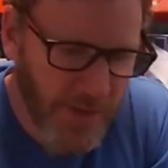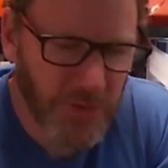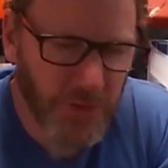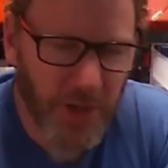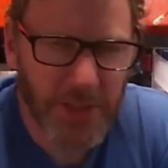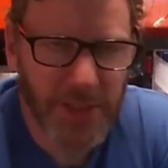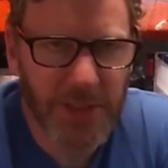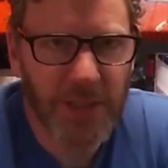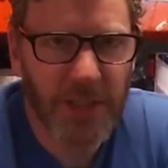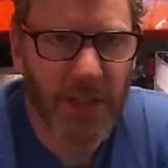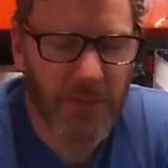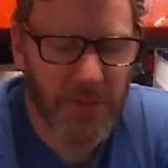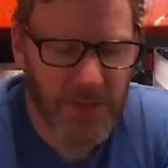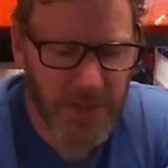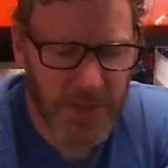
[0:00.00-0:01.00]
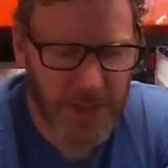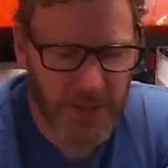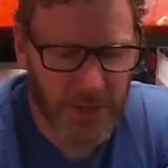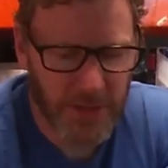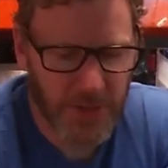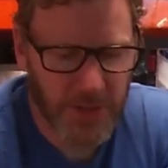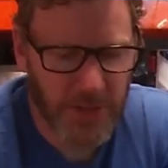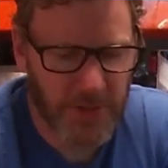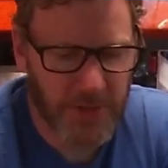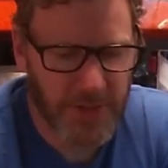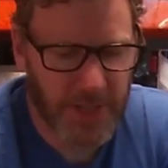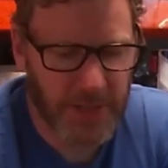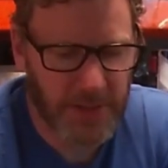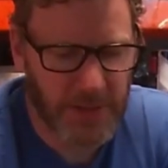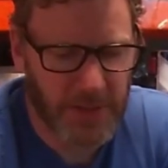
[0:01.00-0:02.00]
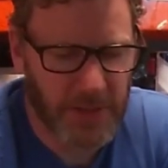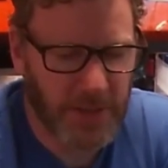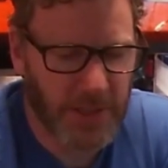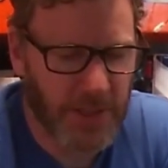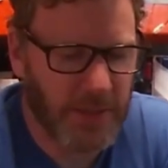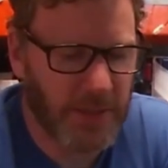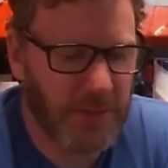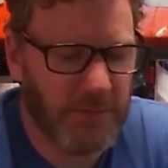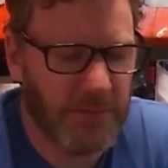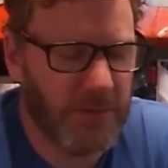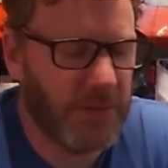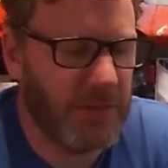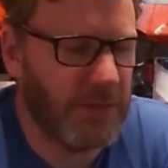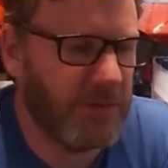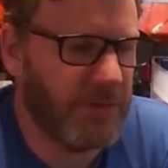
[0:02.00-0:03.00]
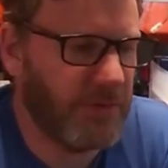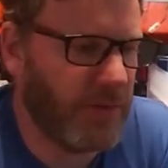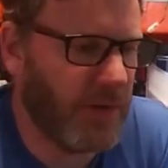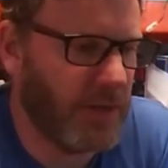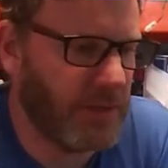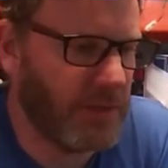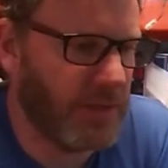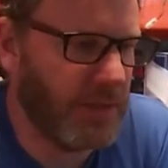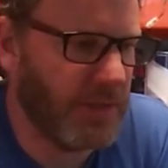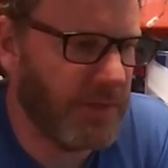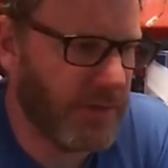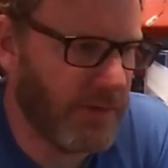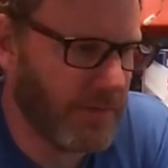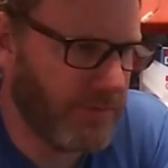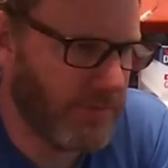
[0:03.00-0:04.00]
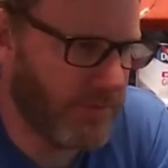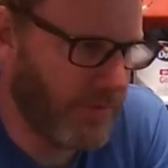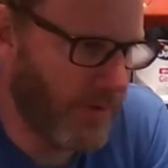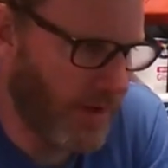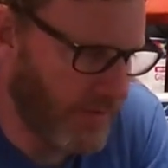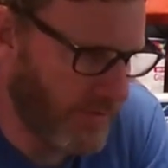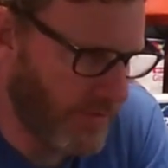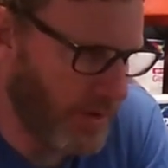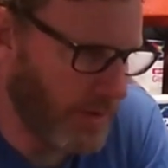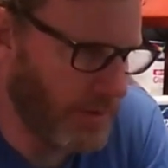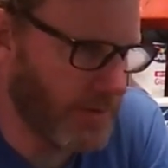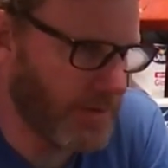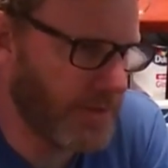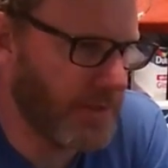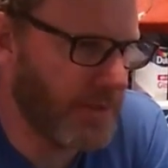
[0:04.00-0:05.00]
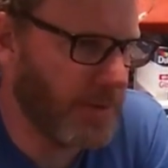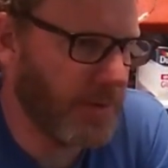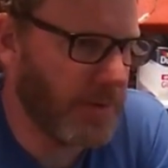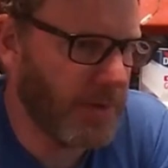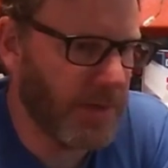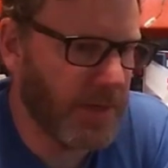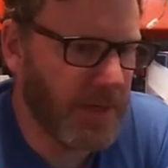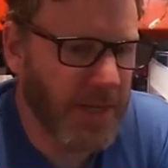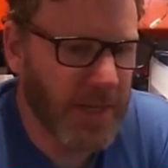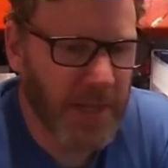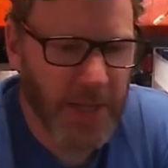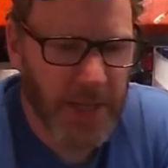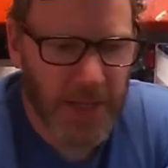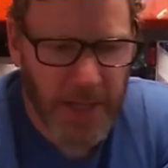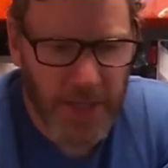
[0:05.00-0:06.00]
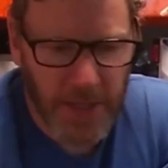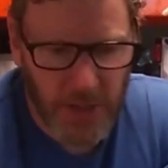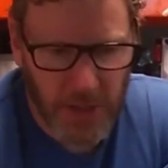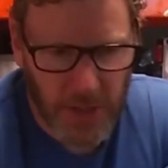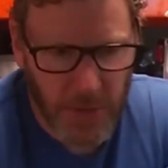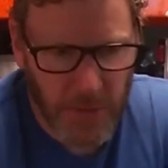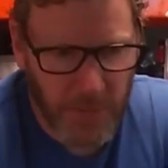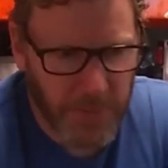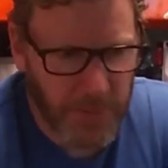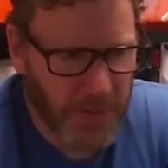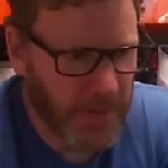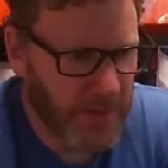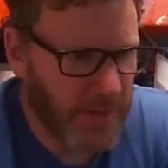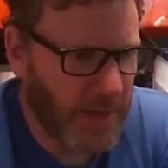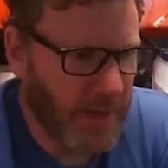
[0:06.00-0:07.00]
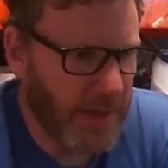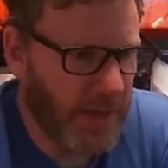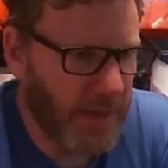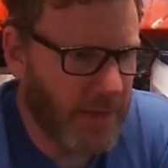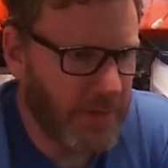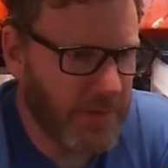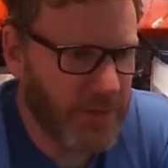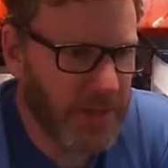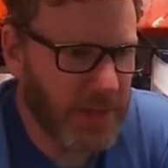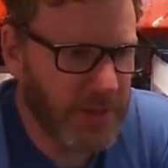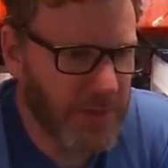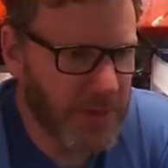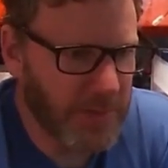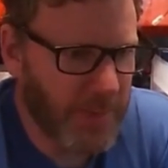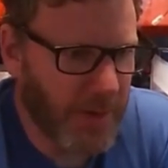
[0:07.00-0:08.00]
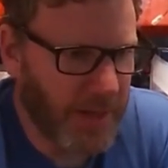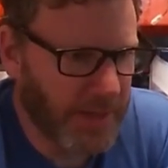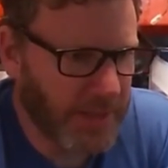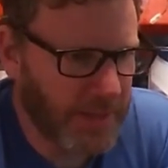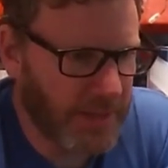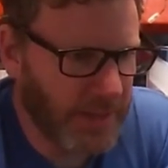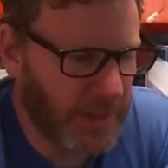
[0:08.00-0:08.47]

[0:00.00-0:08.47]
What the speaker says: throttle, obviously, your signal in, your throttle, your 5 volts, your loop. There's a lot of loop back.